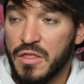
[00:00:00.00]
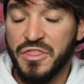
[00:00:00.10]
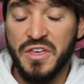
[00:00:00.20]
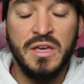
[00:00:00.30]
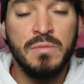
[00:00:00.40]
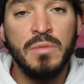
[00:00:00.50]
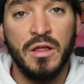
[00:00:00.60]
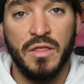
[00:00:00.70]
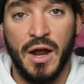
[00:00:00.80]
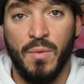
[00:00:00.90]

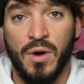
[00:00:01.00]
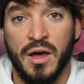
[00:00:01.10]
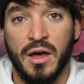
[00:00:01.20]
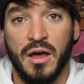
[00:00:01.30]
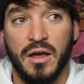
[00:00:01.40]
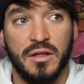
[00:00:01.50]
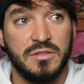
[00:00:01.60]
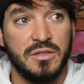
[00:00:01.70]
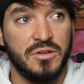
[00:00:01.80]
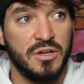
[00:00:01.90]
theme that I
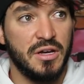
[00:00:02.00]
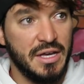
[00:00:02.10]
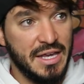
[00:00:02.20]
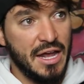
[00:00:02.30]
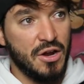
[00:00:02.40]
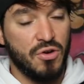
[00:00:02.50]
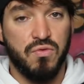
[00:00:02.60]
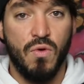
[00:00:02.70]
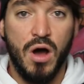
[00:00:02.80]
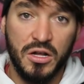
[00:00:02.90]
want to get
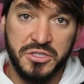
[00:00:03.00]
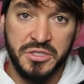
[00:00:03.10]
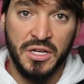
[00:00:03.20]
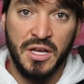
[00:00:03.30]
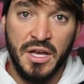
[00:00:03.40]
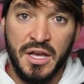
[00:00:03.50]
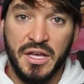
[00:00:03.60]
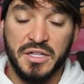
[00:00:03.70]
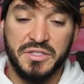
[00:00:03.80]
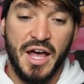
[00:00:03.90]
across
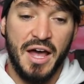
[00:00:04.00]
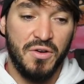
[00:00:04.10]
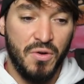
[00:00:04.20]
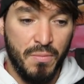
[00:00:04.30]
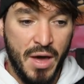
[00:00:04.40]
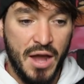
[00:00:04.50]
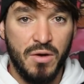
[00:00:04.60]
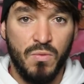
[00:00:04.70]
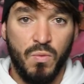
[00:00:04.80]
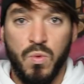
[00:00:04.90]
is that no
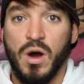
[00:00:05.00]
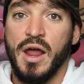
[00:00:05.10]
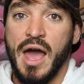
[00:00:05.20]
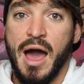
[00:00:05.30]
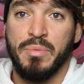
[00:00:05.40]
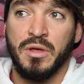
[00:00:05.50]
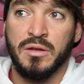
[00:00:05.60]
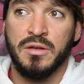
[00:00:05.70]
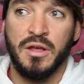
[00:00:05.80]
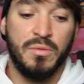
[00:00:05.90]
matter what
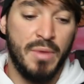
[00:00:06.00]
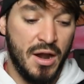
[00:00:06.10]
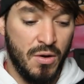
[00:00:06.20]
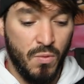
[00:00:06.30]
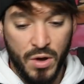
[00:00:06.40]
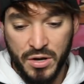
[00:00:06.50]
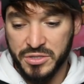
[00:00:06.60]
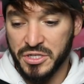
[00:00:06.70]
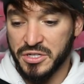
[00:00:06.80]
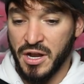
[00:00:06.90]
happened and no matter what
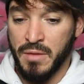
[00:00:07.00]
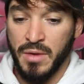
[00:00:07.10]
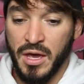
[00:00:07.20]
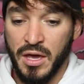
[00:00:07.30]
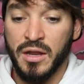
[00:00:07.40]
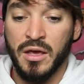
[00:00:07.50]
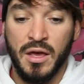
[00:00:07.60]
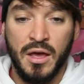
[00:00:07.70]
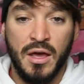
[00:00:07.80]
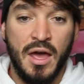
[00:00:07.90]
decision I made,
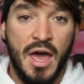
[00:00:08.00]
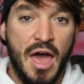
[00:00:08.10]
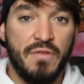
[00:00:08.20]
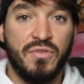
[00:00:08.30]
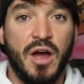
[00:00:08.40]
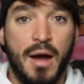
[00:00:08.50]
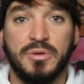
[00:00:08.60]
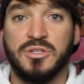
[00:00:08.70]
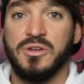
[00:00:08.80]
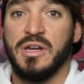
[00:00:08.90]
every
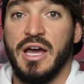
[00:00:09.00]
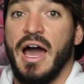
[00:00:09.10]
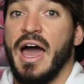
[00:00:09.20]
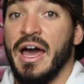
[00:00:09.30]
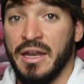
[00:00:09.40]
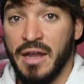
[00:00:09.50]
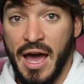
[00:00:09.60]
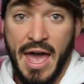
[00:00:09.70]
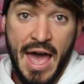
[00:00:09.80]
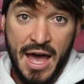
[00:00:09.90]
opportunity
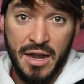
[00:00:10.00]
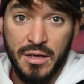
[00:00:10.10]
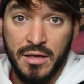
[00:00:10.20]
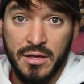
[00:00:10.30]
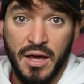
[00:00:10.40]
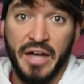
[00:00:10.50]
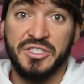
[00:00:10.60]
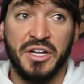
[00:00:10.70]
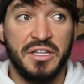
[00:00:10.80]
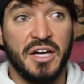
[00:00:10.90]
I
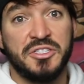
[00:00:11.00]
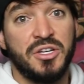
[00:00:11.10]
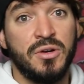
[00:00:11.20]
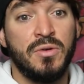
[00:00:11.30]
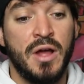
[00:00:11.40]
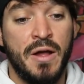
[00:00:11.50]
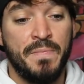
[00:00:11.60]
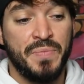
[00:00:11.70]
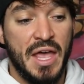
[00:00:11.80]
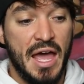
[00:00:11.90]
said yes to.
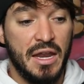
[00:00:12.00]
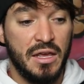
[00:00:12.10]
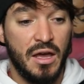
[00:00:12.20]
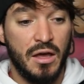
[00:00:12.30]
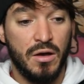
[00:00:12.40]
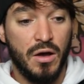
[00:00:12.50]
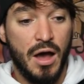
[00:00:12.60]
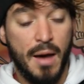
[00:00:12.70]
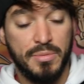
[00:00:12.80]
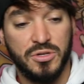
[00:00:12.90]
Any
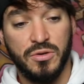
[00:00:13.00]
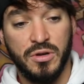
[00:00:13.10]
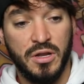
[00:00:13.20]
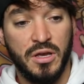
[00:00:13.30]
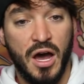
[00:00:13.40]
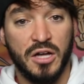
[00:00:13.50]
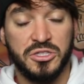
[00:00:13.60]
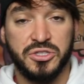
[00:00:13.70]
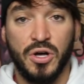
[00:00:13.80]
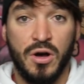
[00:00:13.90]
opportunity I
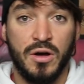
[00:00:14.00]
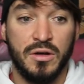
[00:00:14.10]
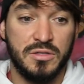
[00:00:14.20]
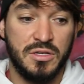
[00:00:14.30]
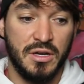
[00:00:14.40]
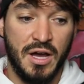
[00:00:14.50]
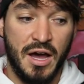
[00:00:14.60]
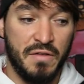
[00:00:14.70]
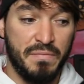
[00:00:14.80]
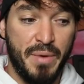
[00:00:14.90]
saw to
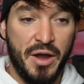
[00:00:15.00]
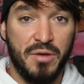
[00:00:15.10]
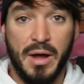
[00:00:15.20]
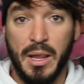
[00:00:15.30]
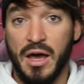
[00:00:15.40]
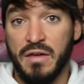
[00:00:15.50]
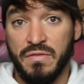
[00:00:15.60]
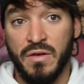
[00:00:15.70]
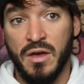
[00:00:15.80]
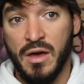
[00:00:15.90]
kind of better my
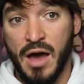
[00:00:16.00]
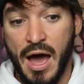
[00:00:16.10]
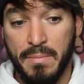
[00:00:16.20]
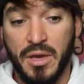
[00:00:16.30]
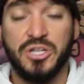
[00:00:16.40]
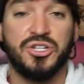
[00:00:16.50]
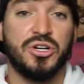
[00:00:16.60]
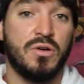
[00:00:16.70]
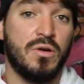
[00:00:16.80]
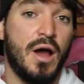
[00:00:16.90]
life, I made
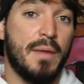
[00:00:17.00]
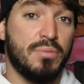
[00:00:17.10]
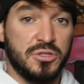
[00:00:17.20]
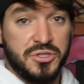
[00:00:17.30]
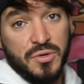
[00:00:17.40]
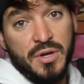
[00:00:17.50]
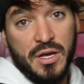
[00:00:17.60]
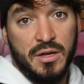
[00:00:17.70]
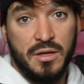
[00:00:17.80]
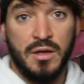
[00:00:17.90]
sure I pursued
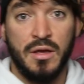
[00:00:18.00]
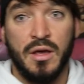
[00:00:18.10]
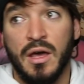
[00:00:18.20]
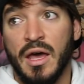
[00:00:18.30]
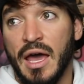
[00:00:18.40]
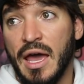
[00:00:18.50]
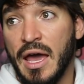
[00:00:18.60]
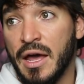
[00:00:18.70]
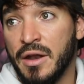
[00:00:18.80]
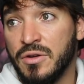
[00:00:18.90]
it.
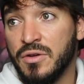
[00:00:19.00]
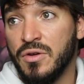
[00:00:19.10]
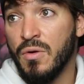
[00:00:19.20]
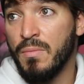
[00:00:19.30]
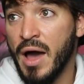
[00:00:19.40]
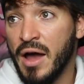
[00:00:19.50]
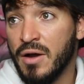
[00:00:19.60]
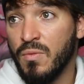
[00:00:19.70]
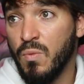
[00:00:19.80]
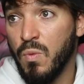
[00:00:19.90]
And no
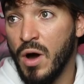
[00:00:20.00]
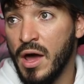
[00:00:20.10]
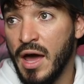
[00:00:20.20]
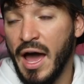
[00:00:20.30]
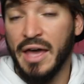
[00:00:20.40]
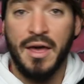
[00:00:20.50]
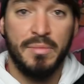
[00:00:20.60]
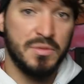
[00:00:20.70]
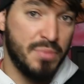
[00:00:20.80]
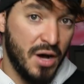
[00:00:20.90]
matter what, I
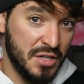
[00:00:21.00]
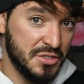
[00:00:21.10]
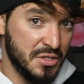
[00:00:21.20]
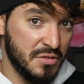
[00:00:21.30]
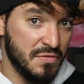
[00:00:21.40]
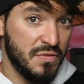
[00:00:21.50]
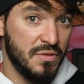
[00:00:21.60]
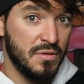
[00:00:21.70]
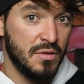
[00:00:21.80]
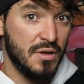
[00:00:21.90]
kept a positive
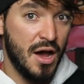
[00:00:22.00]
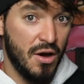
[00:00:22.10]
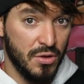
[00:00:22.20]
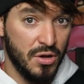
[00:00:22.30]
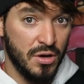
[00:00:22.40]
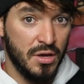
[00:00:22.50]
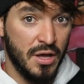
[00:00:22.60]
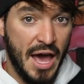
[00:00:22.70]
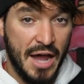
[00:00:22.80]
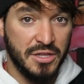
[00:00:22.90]
outlook
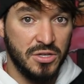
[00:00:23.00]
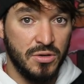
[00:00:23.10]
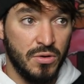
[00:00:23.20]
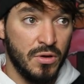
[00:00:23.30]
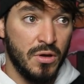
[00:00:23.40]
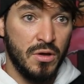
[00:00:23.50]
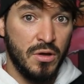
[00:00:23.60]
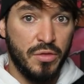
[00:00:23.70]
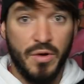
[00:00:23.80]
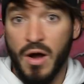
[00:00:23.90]
and attitude
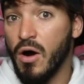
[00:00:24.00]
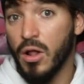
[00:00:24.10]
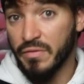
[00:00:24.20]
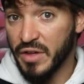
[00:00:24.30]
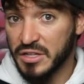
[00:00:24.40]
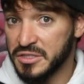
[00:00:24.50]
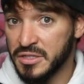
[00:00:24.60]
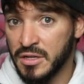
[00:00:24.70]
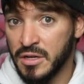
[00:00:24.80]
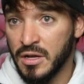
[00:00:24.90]
throughout all of this.